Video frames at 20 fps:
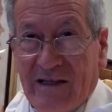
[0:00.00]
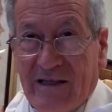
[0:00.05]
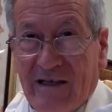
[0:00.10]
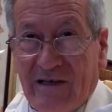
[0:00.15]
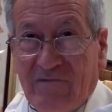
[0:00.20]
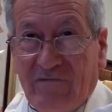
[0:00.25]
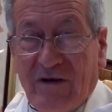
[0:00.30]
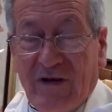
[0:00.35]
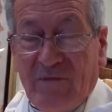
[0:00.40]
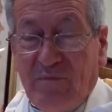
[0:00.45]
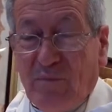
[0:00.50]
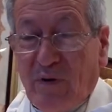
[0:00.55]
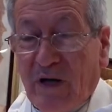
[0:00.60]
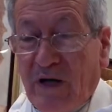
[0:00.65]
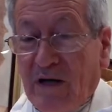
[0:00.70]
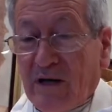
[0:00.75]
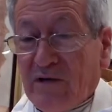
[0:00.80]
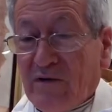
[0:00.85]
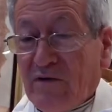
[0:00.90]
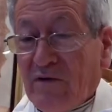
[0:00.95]
the great
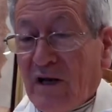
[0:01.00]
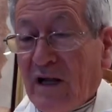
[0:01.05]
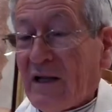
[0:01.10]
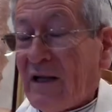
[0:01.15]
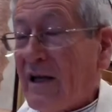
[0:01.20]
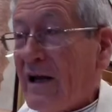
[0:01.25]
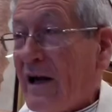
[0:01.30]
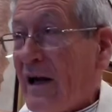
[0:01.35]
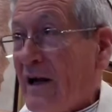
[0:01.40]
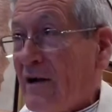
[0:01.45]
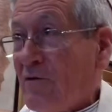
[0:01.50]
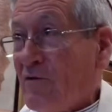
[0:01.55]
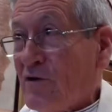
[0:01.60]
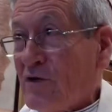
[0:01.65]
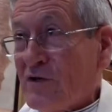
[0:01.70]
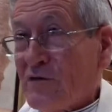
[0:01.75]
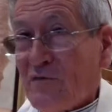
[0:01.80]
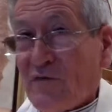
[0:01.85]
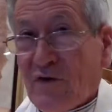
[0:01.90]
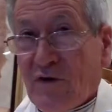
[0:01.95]
painter El Greco
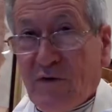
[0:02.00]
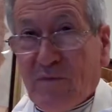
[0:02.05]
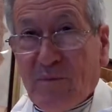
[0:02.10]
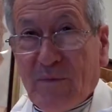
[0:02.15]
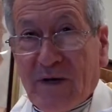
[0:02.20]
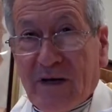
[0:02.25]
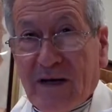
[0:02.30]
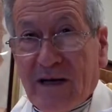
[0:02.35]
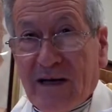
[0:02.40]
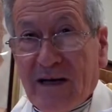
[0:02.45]
is from.